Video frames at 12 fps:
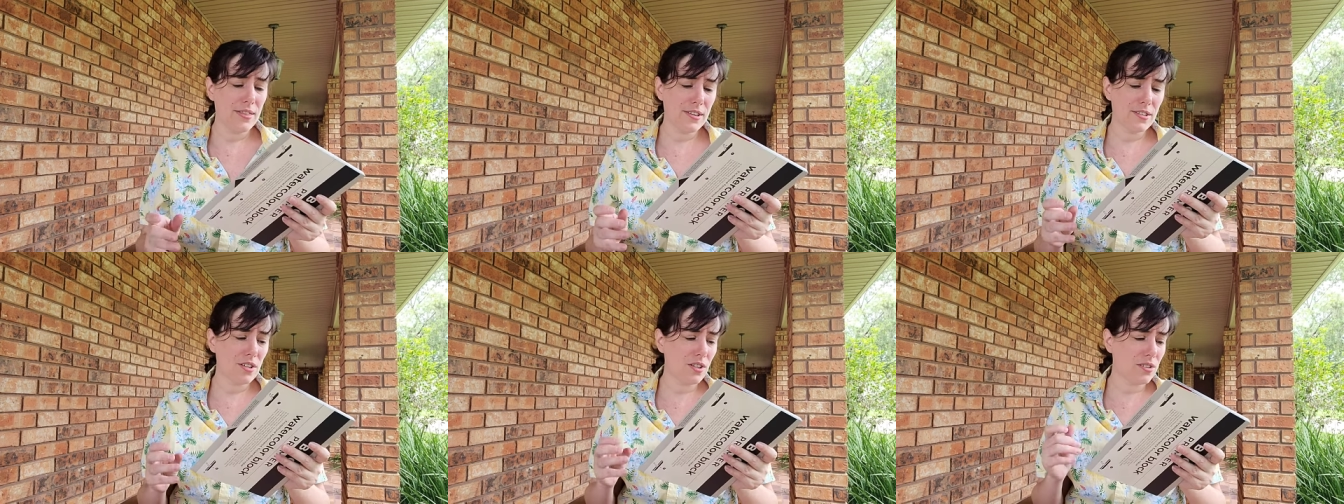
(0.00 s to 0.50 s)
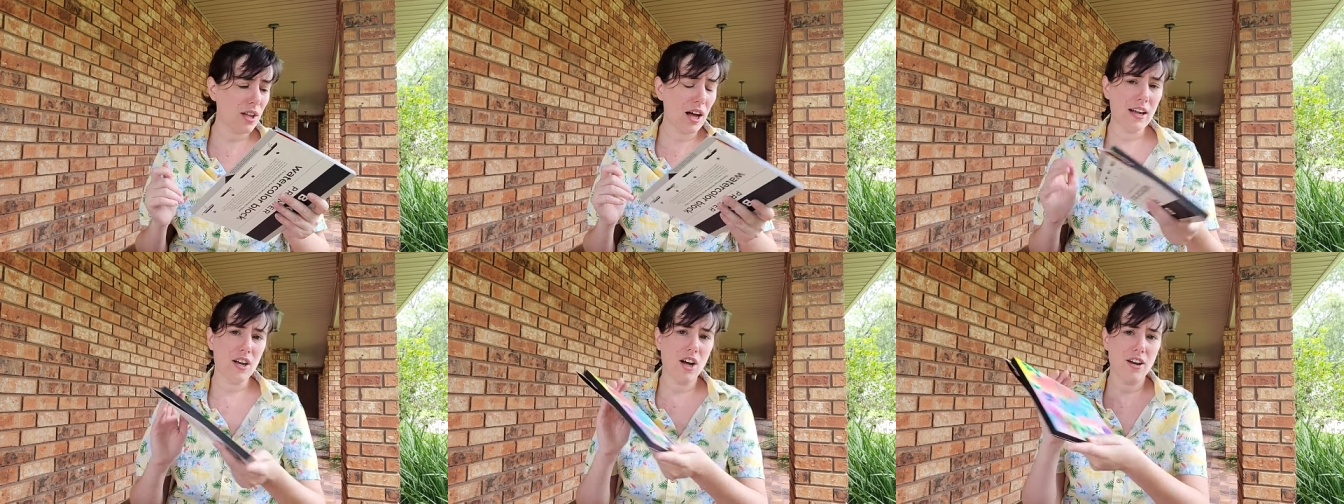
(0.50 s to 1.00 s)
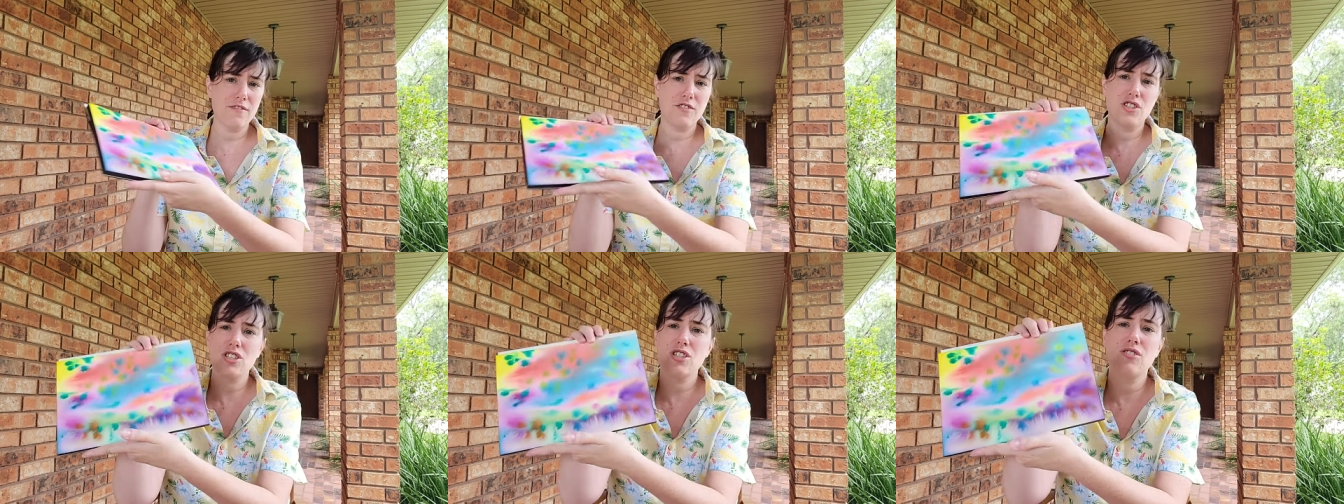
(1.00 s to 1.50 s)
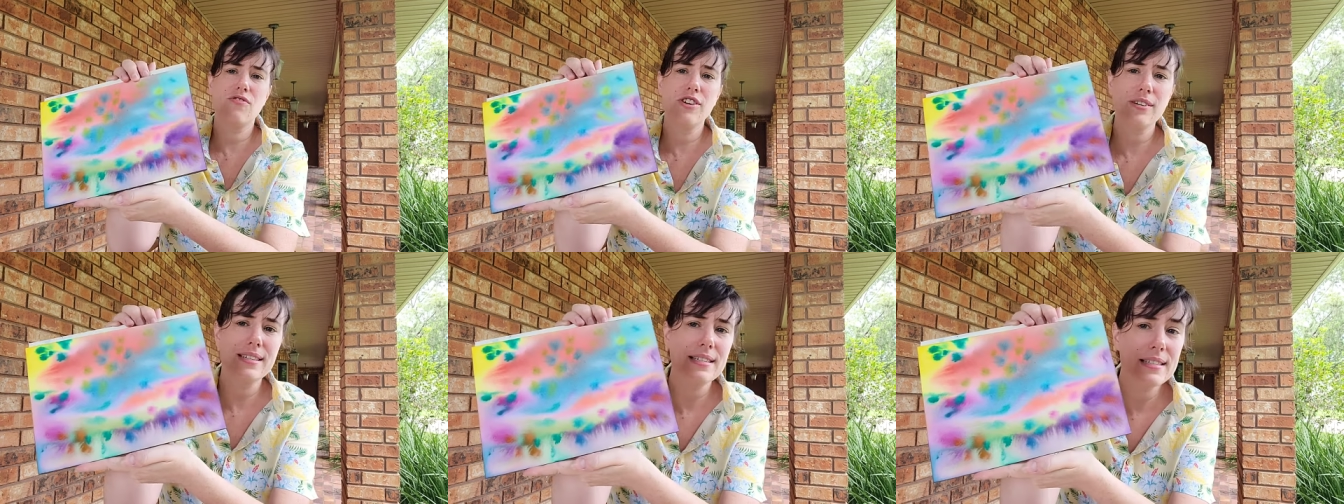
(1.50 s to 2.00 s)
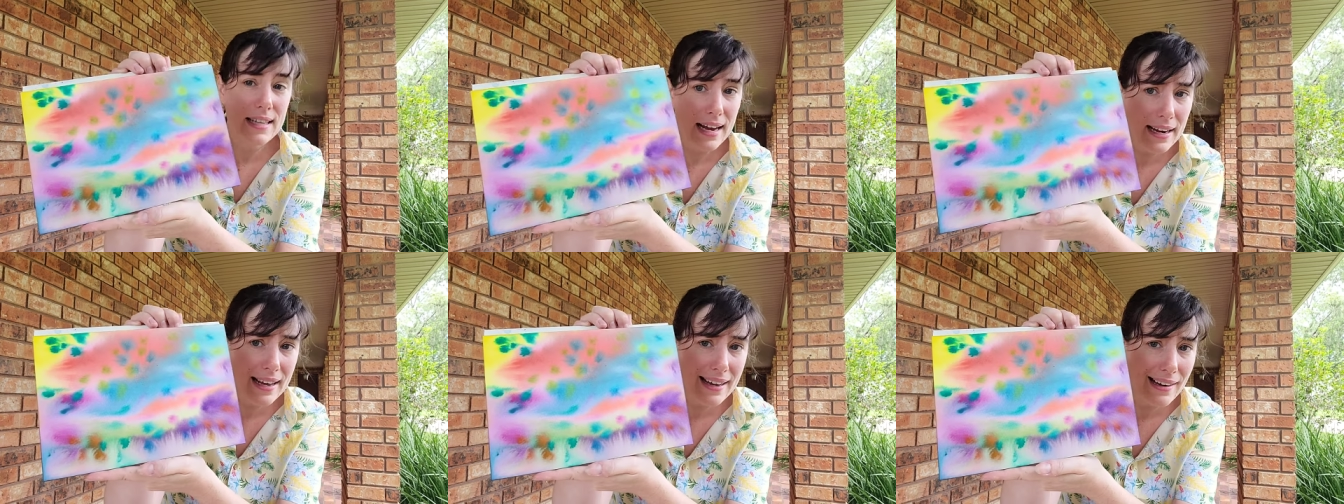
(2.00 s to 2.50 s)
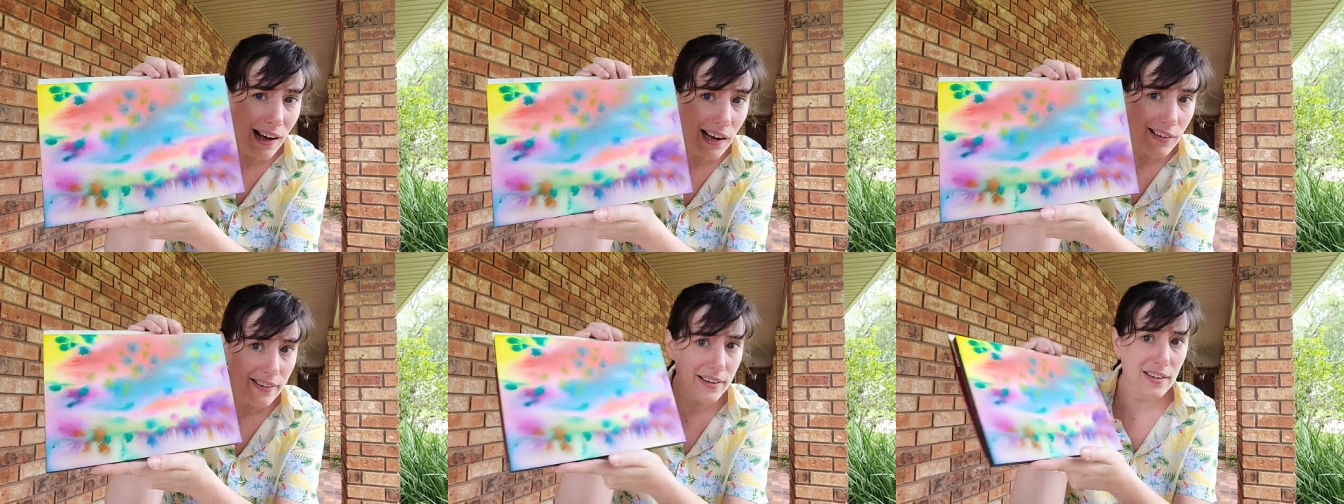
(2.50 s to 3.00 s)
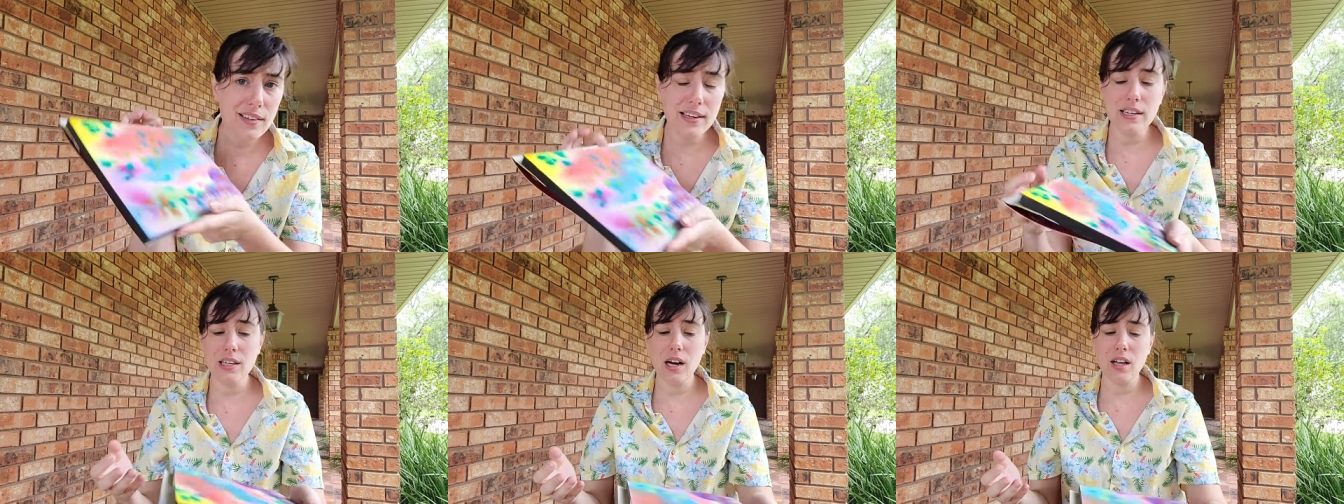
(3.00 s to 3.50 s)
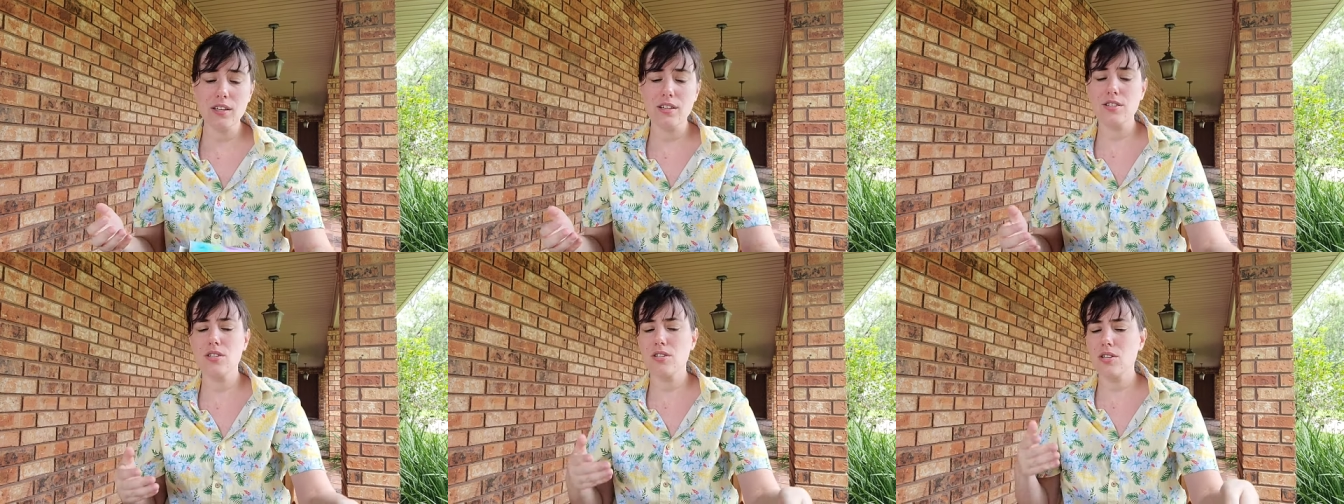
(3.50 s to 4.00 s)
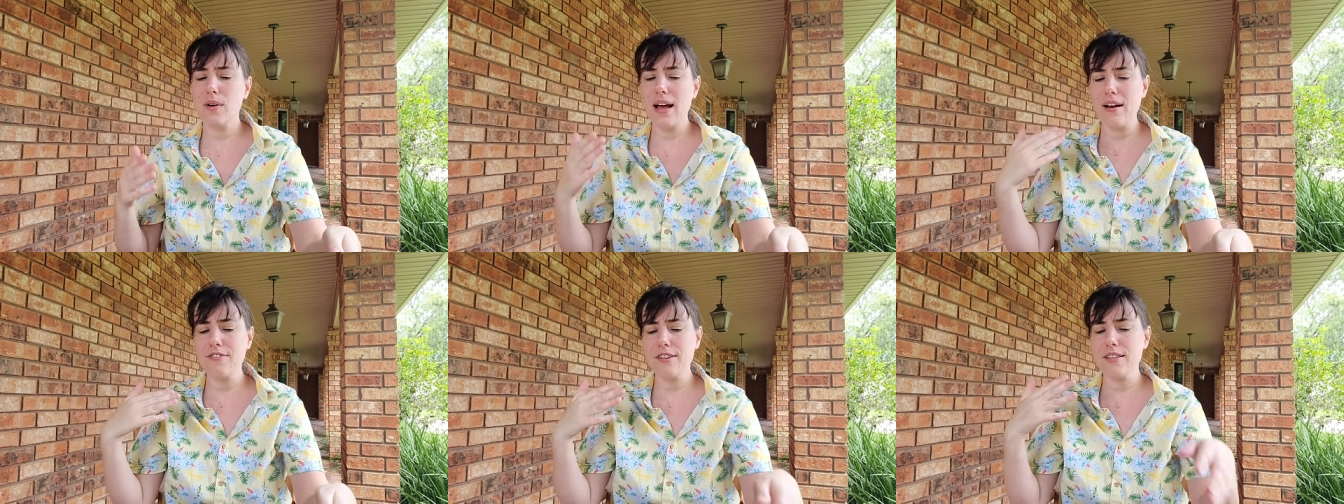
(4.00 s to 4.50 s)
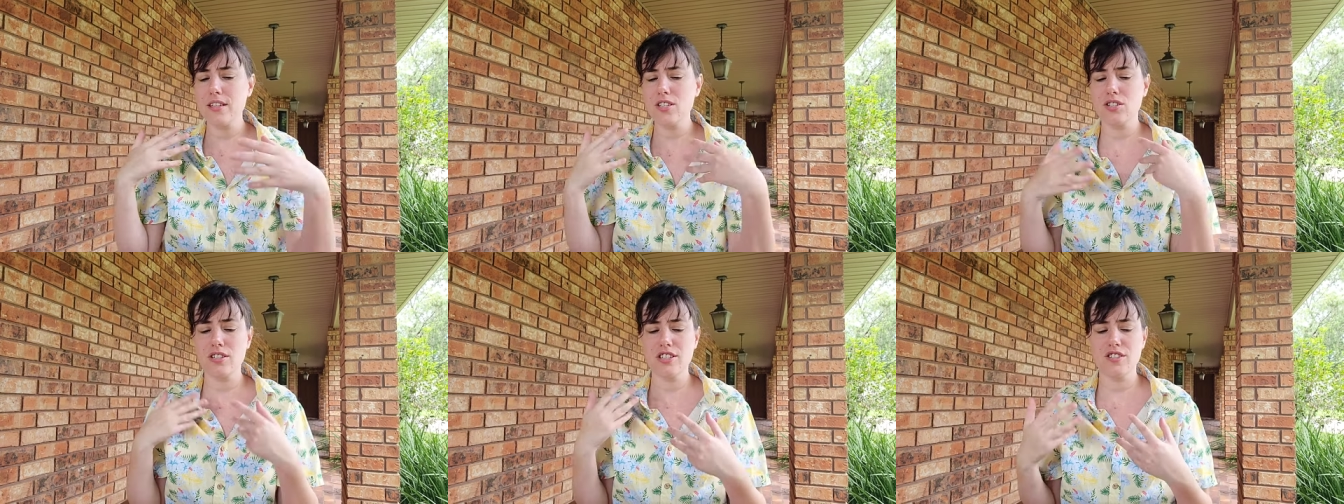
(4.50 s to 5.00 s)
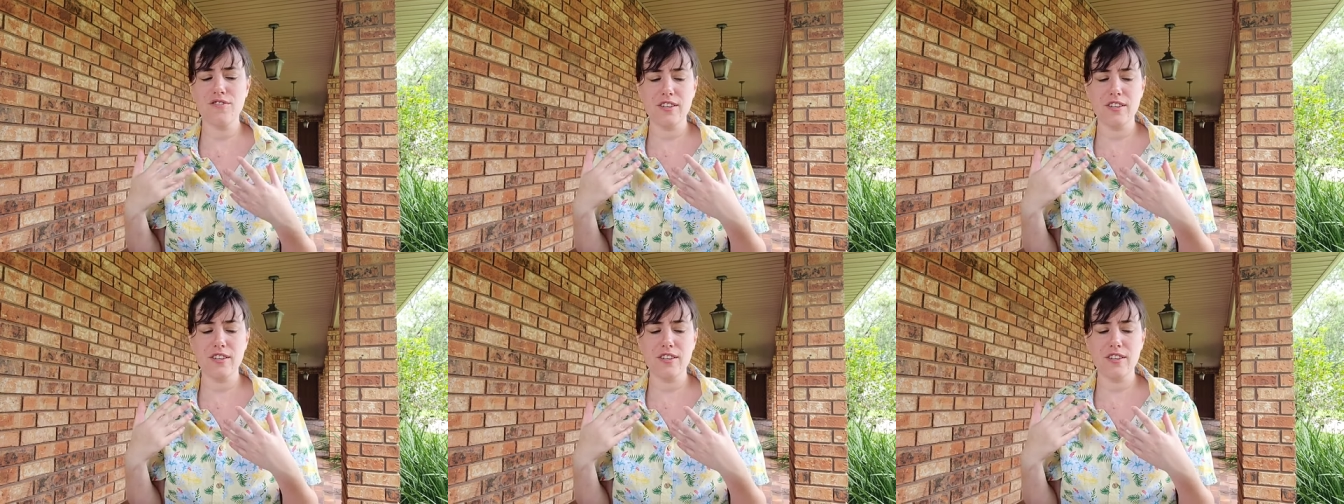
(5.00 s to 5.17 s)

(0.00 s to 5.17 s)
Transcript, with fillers: There's a lot of just very staining, not granulating colors. So everything starts